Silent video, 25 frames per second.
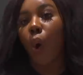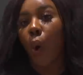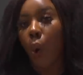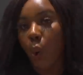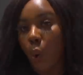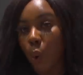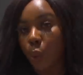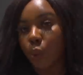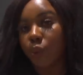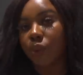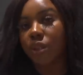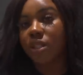
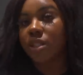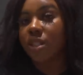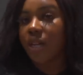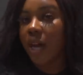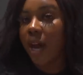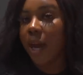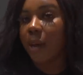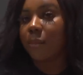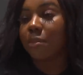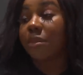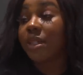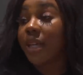all the
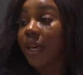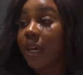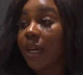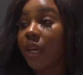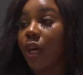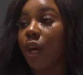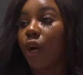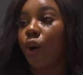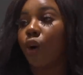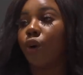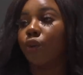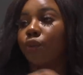time take
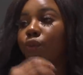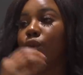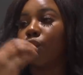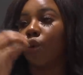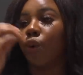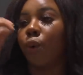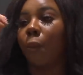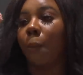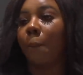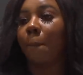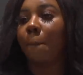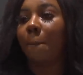care of
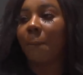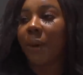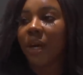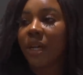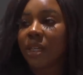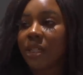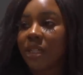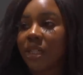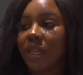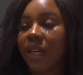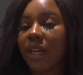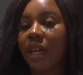your
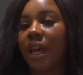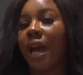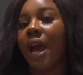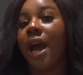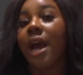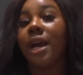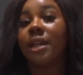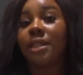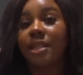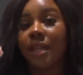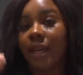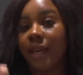body
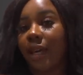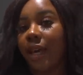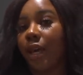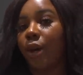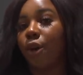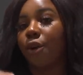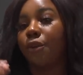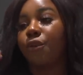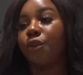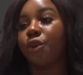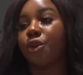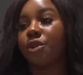take care
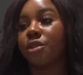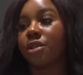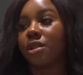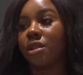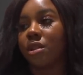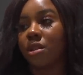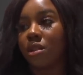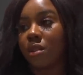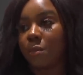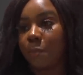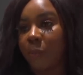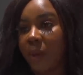of your
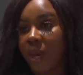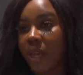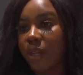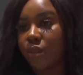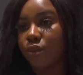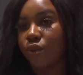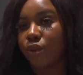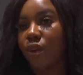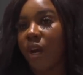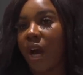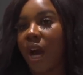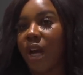
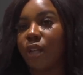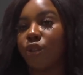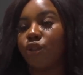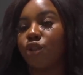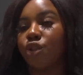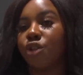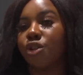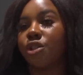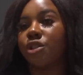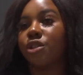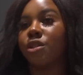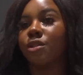space you can't
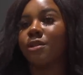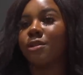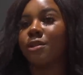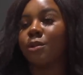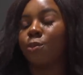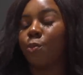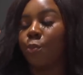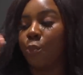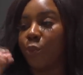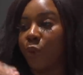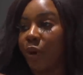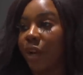just
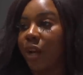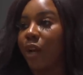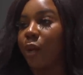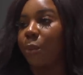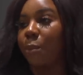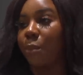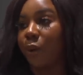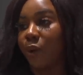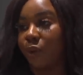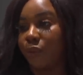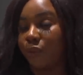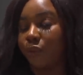spray a
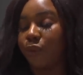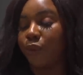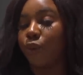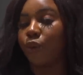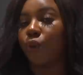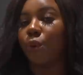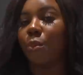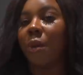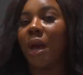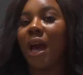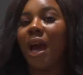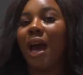
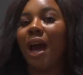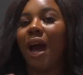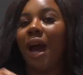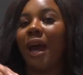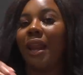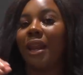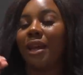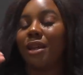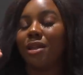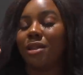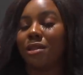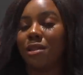perfume and
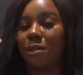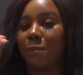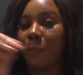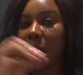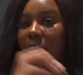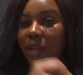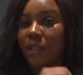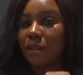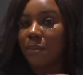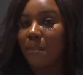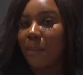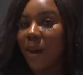
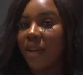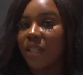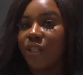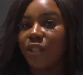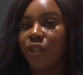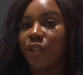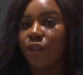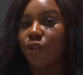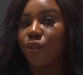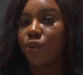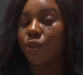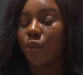expect
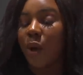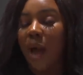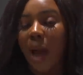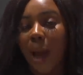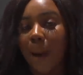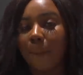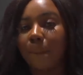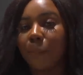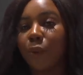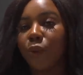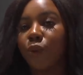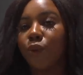magic to
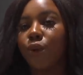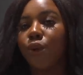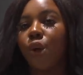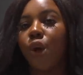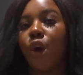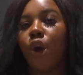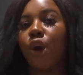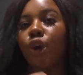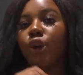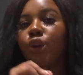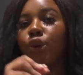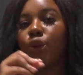happen
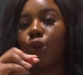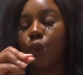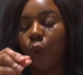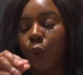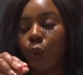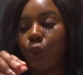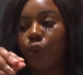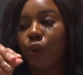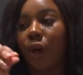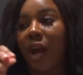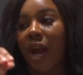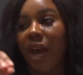no
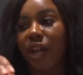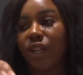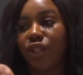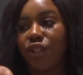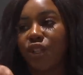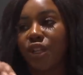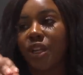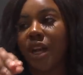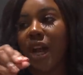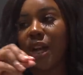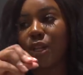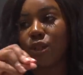your
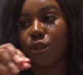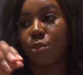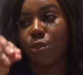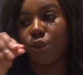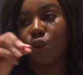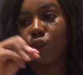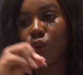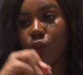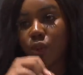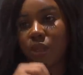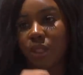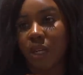hygiene has to be
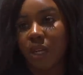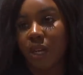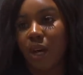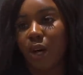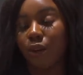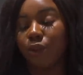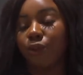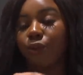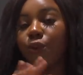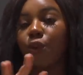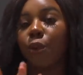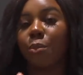sorted
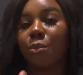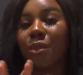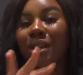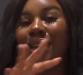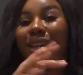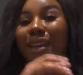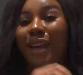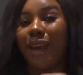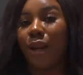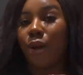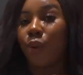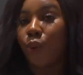out from the
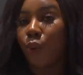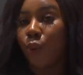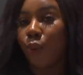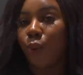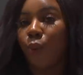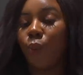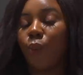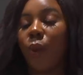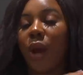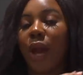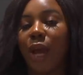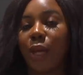get-go
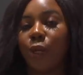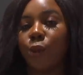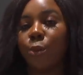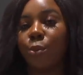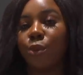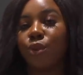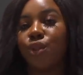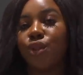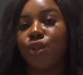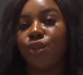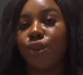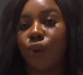where are you
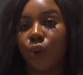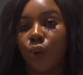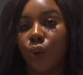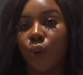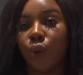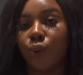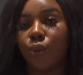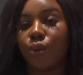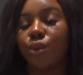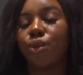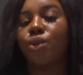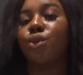putting your
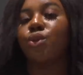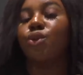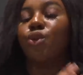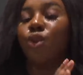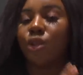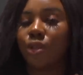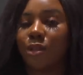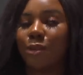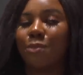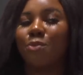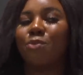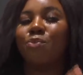clothes
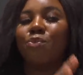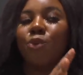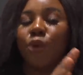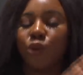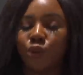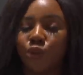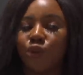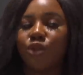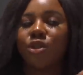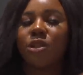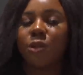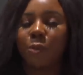does does
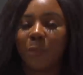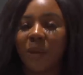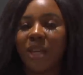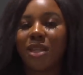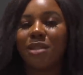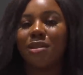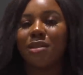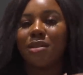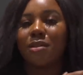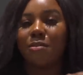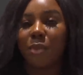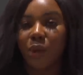your
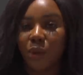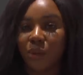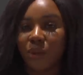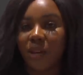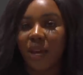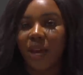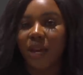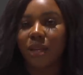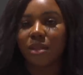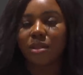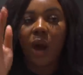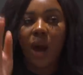space smell
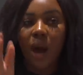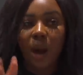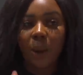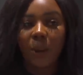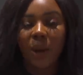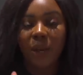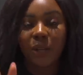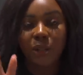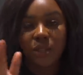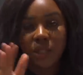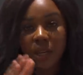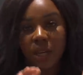nice how
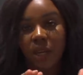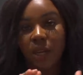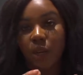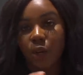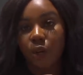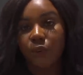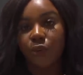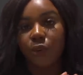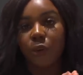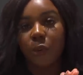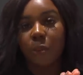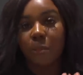are you taking care
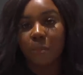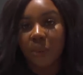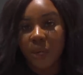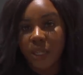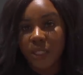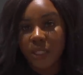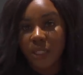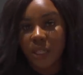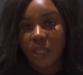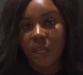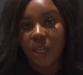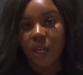of your
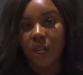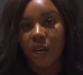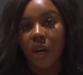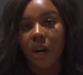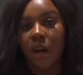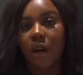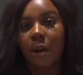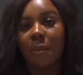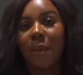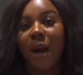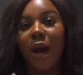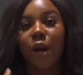body
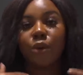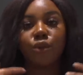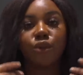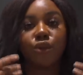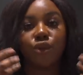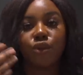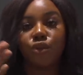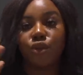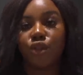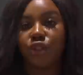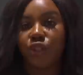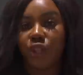um how do
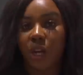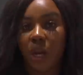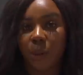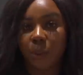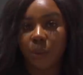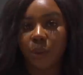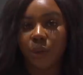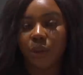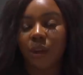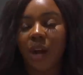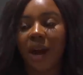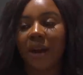you
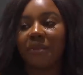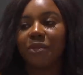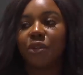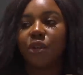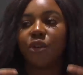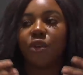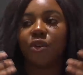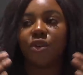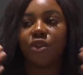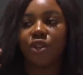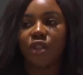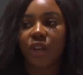shower after
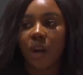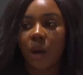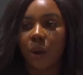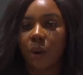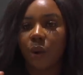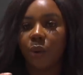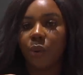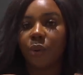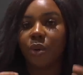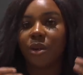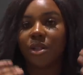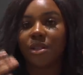you
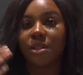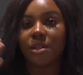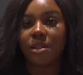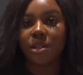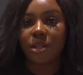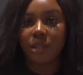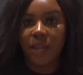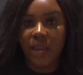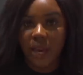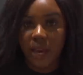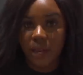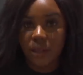shower what's
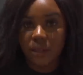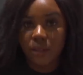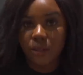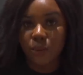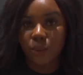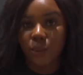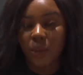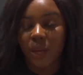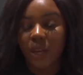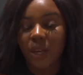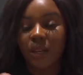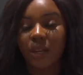next
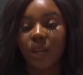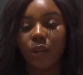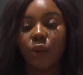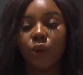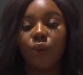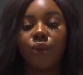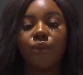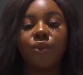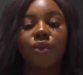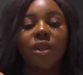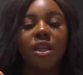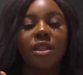okay there are a lot
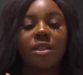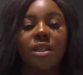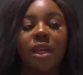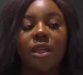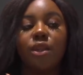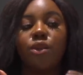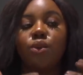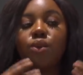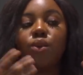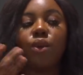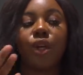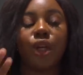of things that
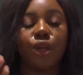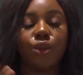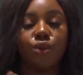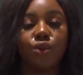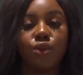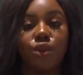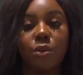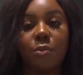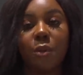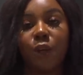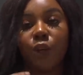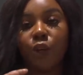you can do
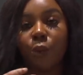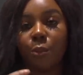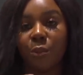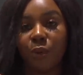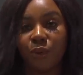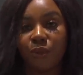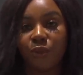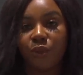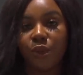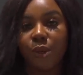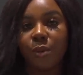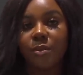to make your
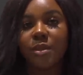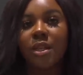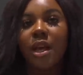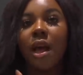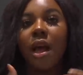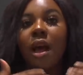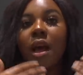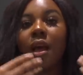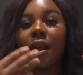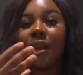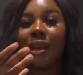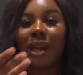perfumes
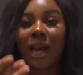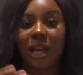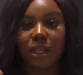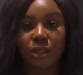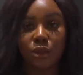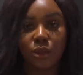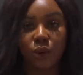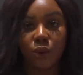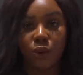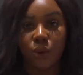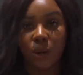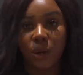
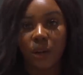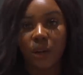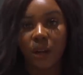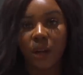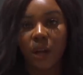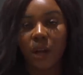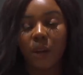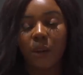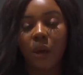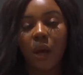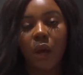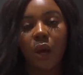last
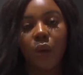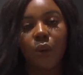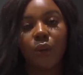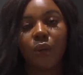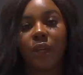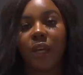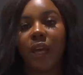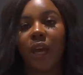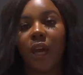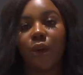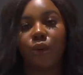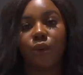longer
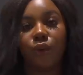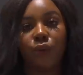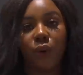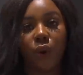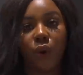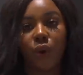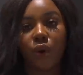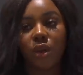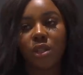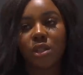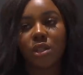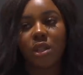okay and of
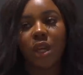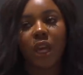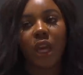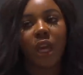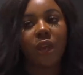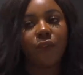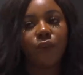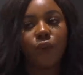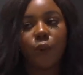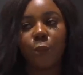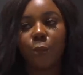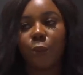course
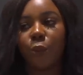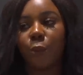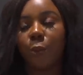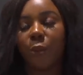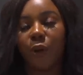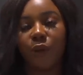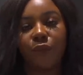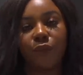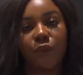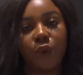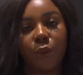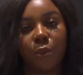if you put
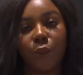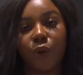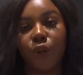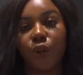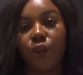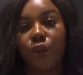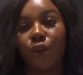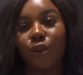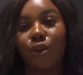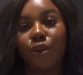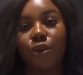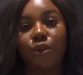perfume on
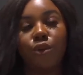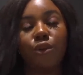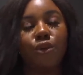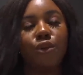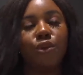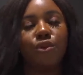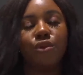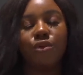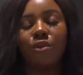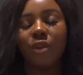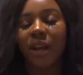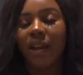a
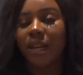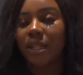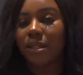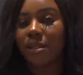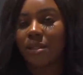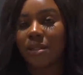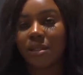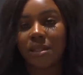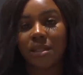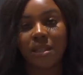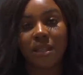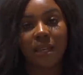great
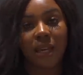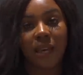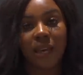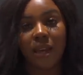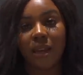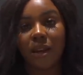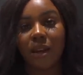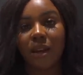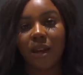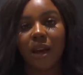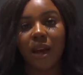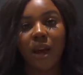
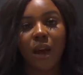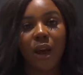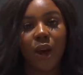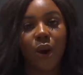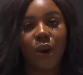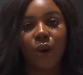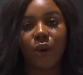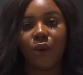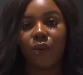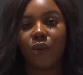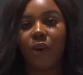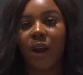skin
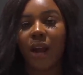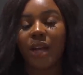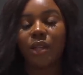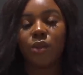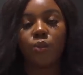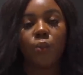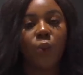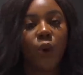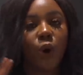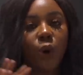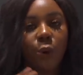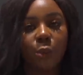all
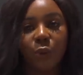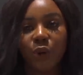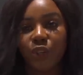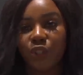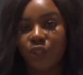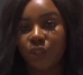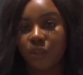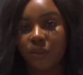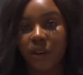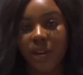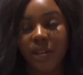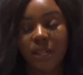right well
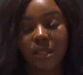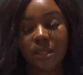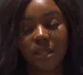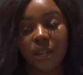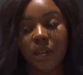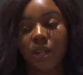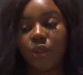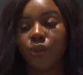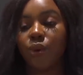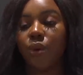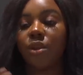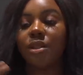moisturized
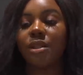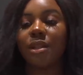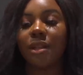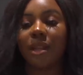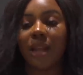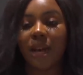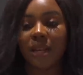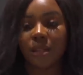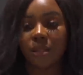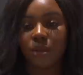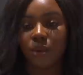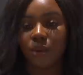skin is going to
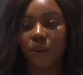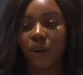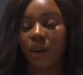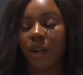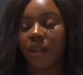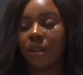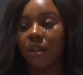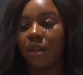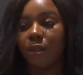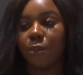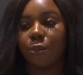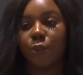last longer
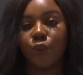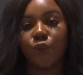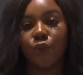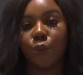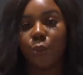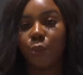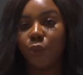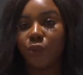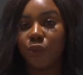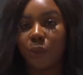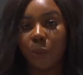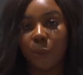than you know
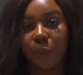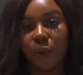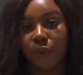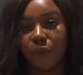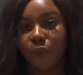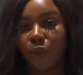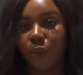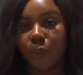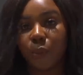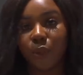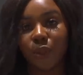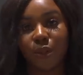putting
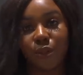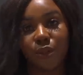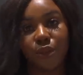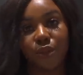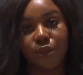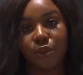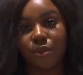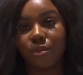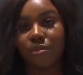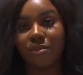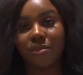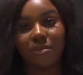perfume on you
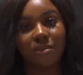know